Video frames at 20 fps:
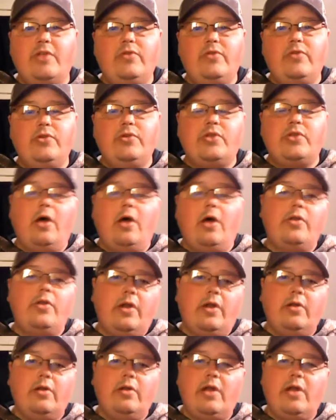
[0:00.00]
I've used
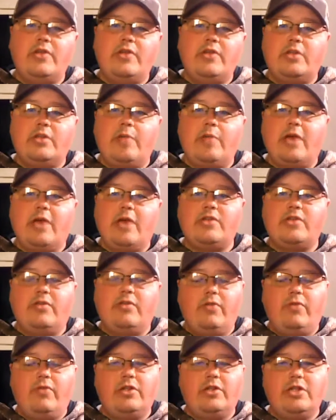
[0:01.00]
other airlines in the past,
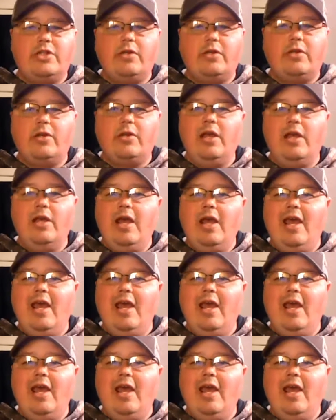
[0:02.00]
like Frontier,